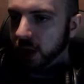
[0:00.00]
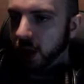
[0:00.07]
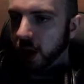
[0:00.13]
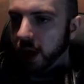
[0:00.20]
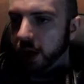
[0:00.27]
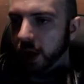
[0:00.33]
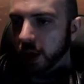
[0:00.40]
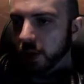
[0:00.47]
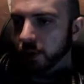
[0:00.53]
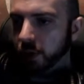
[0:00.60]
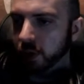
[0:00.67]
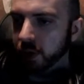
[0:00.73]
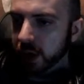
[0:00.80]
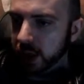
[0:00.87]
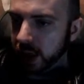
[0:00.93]
high and low for a
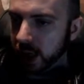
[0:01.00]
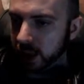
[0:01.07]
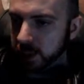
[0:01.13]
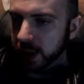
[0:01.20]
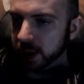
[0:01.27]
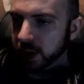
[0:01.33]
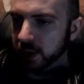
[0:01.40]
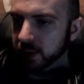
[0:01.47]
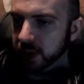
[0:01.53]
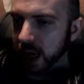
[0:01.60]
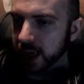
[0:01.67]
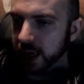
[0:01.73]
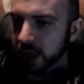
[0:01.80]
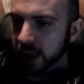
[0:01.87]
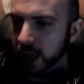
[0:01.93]
really good explanation of
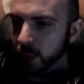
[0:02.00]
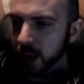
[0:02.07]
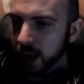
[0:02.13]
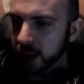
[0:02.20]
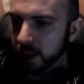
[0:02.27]
scanning when